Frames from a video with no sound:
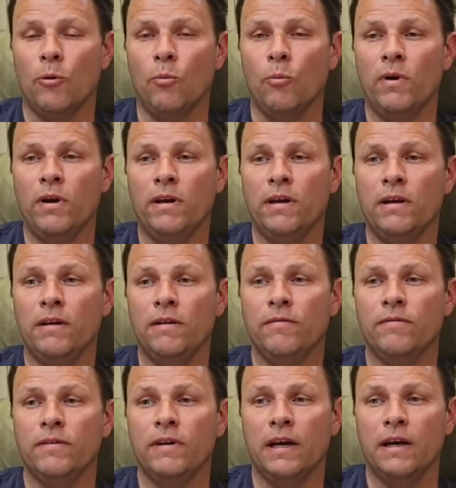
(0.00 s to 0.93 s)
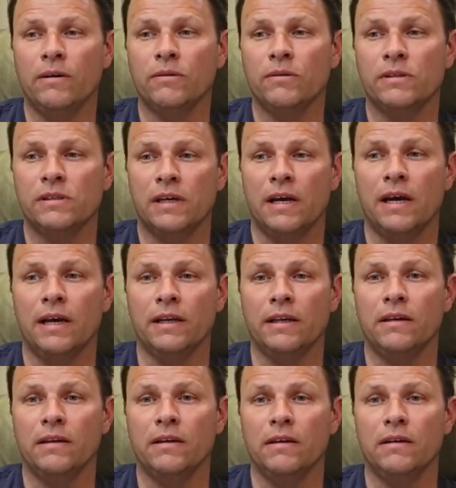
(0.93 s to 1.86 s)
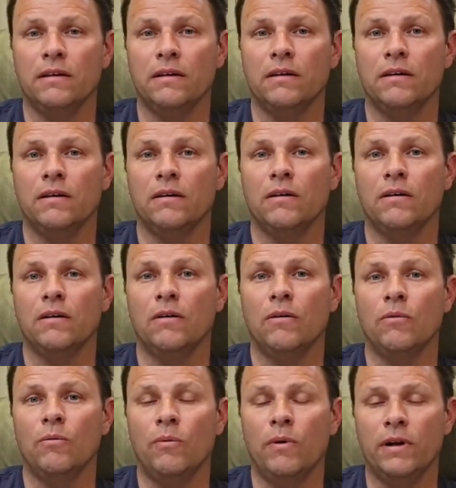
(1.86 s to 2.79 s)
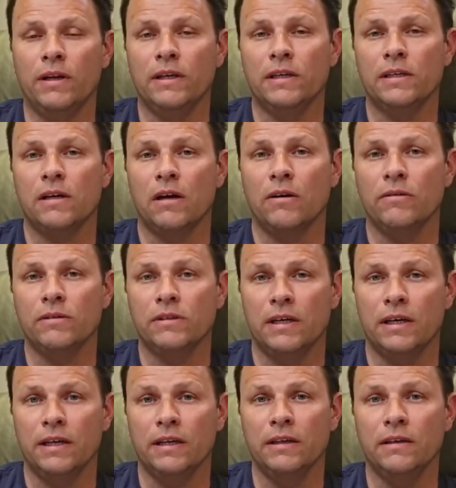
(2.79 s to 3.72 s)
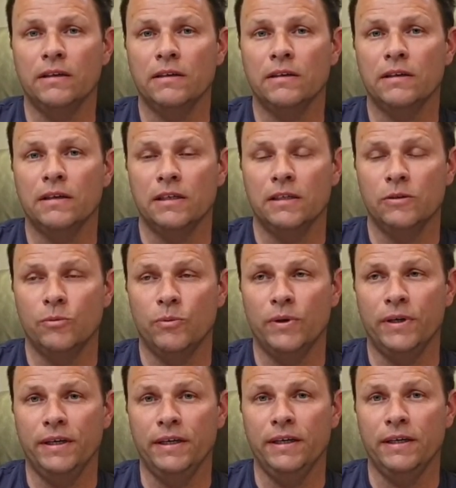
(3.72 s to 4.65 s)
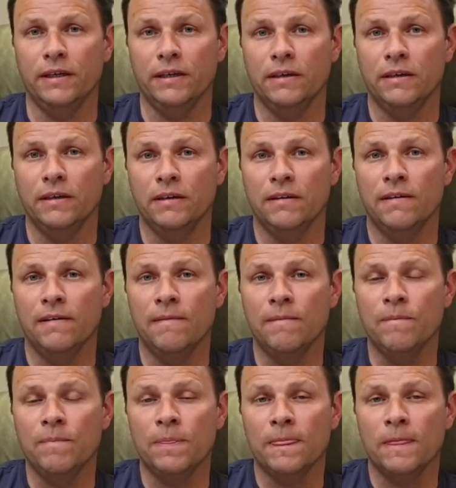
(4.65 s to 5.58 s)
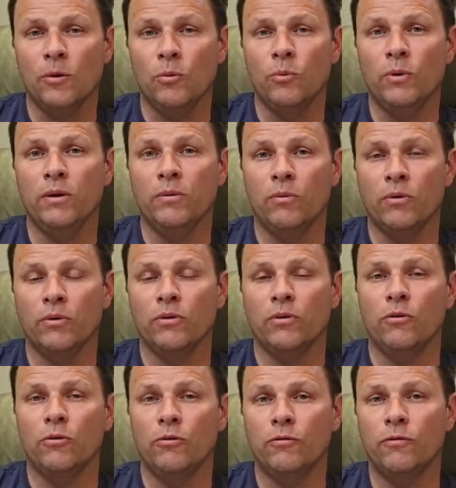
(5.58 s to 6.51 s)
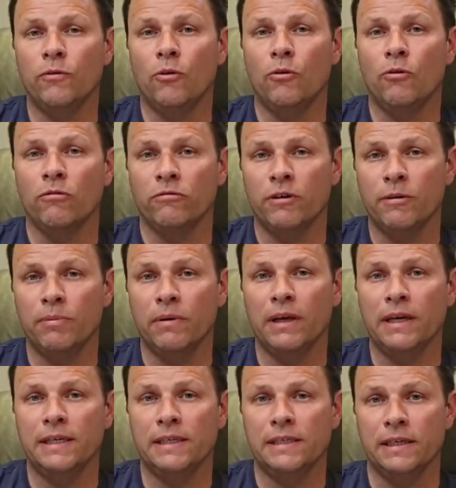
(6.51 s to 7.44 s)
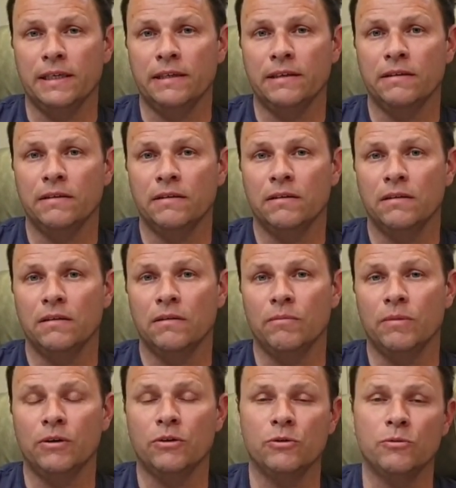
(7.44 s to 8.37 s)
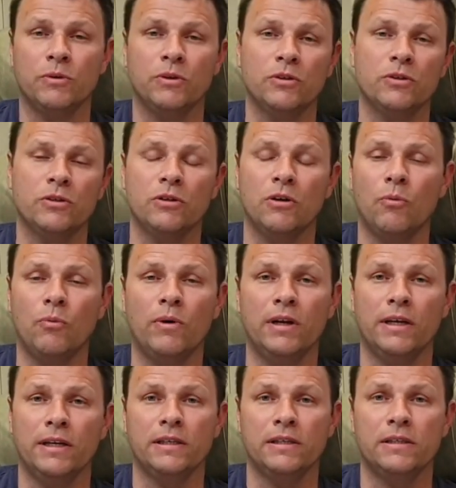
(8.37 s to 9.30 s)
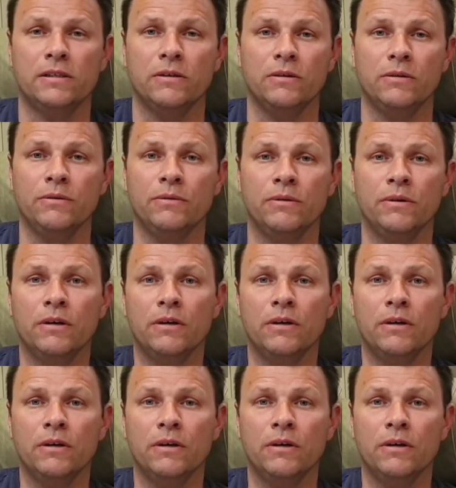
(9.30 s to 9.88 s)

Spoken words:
we've now said when this goes in this week, we want all 4 replacing because we're just not willing to